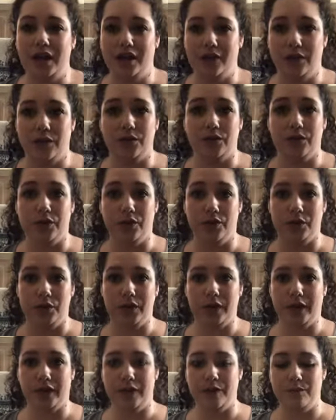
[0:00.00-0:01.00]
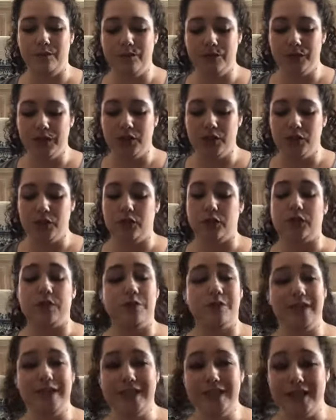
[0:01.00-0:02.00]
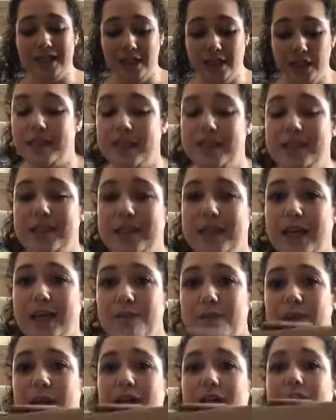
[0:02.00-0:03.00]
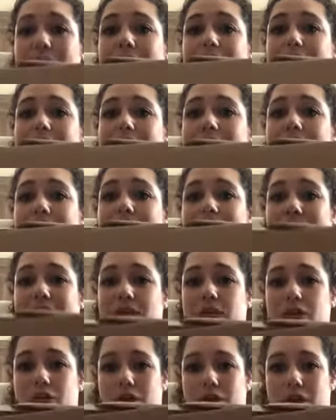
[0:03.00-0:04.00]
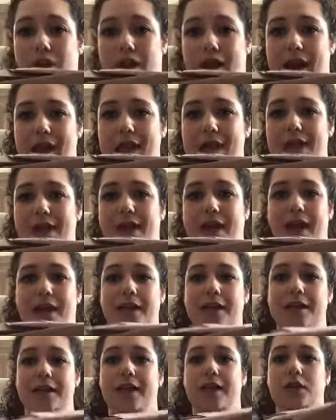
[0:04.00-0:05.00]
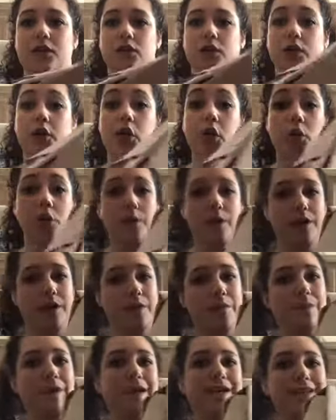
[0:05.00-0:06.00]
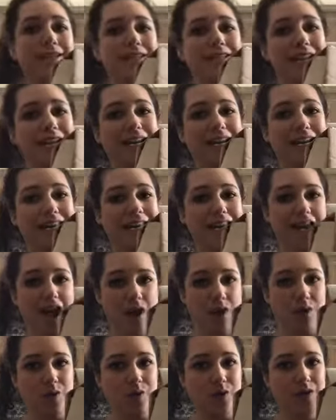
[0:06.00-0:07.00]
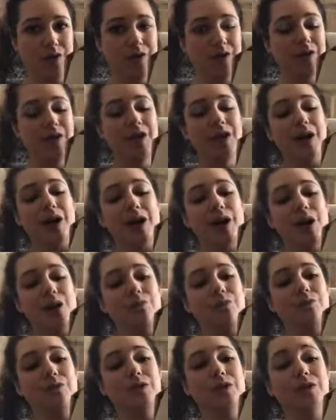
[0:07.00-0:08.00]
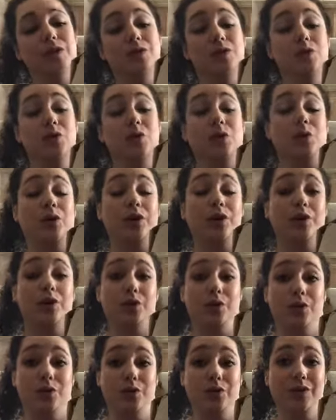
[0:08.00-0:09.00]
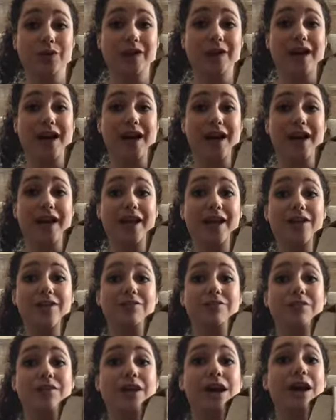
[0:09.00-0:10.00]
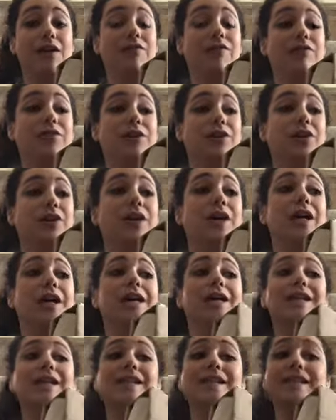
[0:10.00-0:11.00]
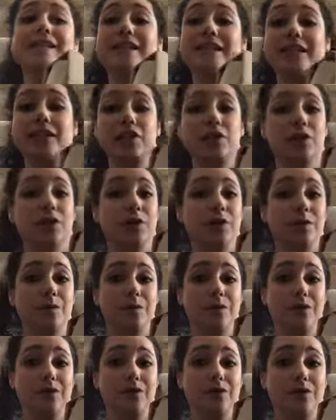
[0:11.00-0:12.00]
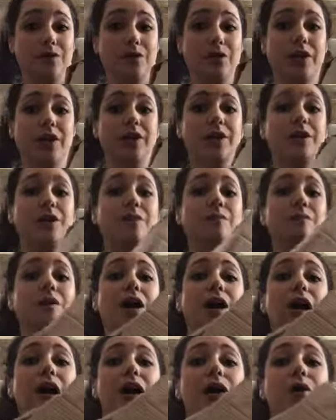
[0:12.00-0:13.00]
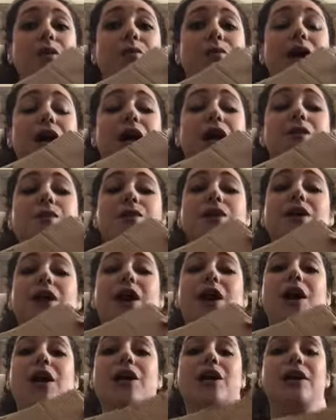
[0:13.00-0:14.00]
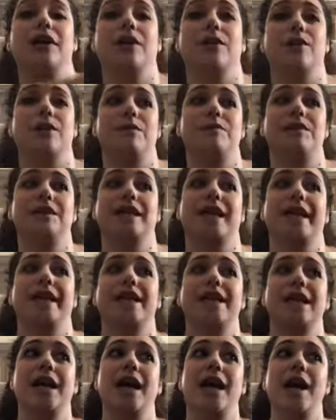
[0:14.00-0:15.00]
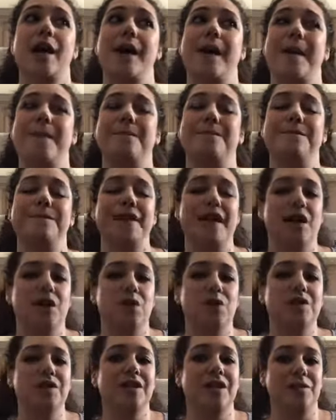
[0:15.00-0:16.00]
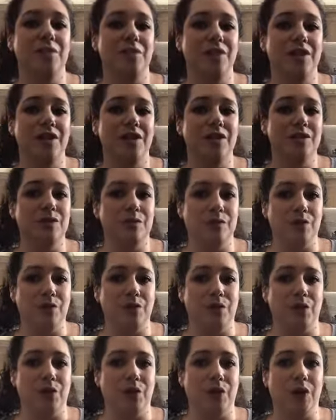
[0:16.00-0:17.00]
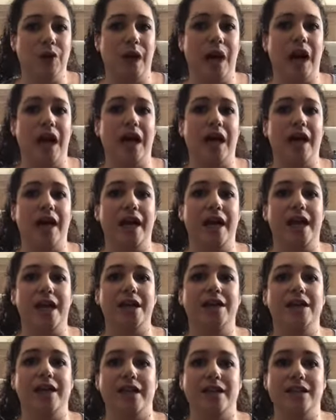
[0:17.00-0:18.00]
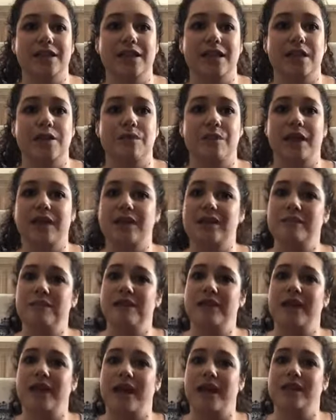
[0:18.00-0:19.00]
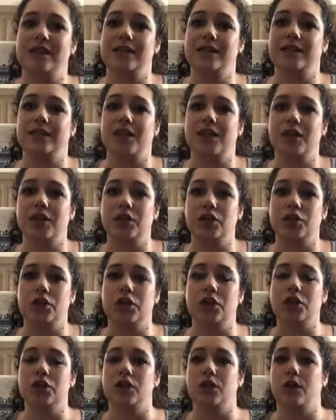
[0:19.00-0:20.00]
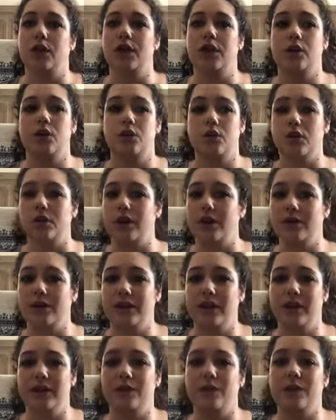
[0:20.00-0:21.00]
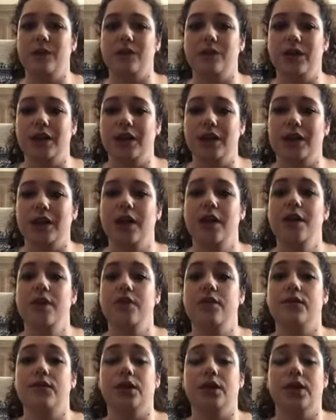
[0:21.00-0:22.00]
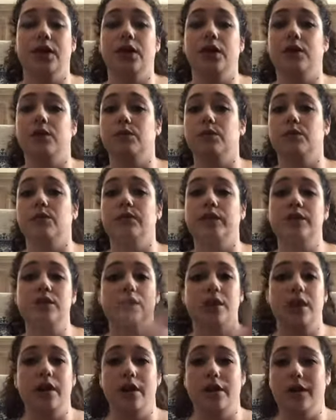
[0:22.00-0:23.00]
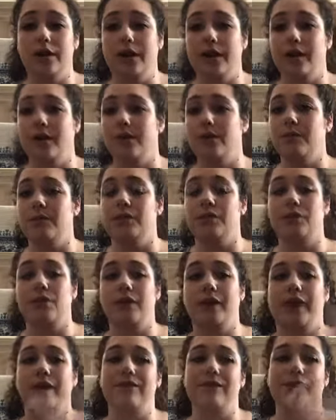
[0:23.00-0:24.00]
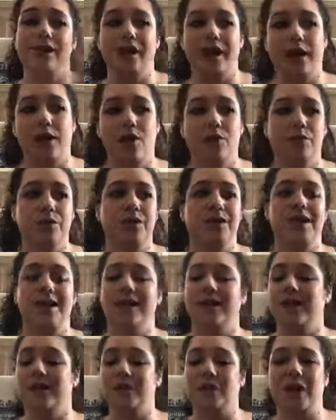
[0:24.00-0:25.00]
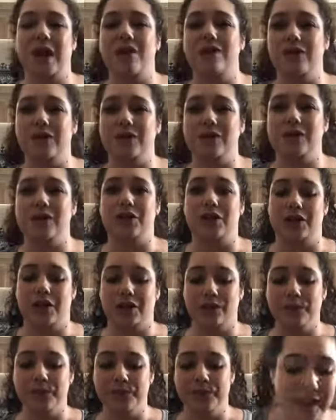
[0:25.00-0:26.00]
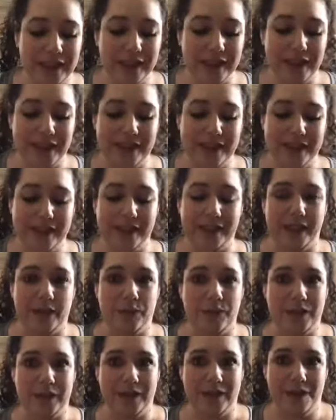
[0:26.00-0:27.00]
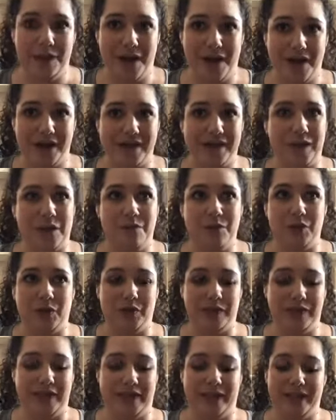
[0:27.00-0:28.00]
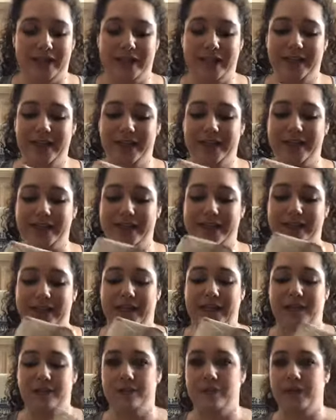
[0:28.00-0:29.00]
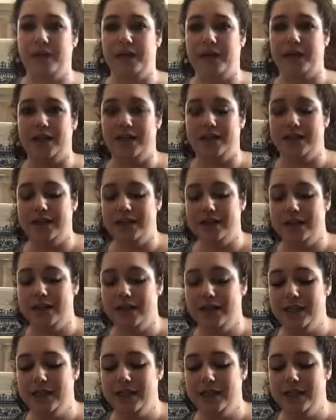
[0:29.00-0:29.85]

and look for a new curriculum. So that's what I did. This came in yesterday and I got excited, so I opened it, but I didn't take anything out. This is totally new. I have never seen a Charlotte Mason curriculum. I was on their website about 10 minutes before I texted my husband and asked if I could just go ahead and order everything that we would need for the year. We're restarting our year. We're throwing everything out and pretending like we haven't even started. Let's see what's in the box. I'm so excited to see because,